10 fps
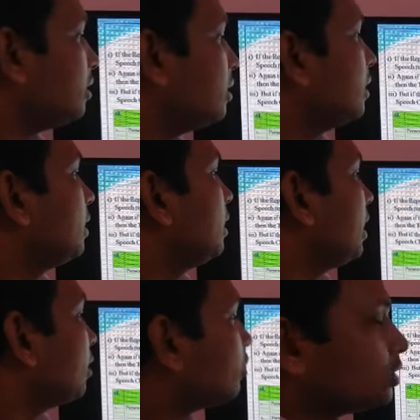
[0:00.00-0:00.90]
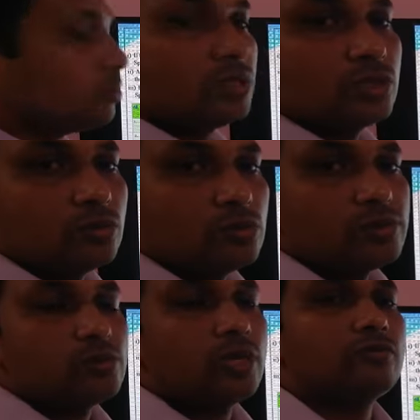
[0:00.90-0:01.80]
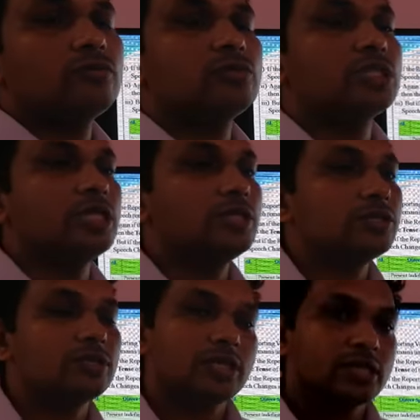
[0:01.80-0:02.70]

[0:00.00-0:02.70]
and according to these rules, we have to change the